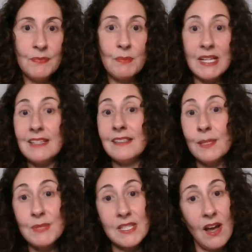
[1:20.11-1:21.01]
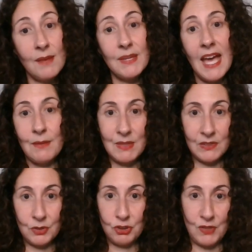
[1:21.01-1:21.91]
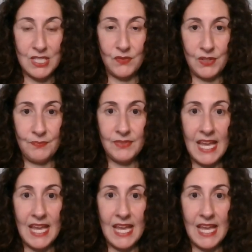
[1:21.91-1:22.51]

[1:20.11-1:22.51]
but eclipse time can be a little stressful.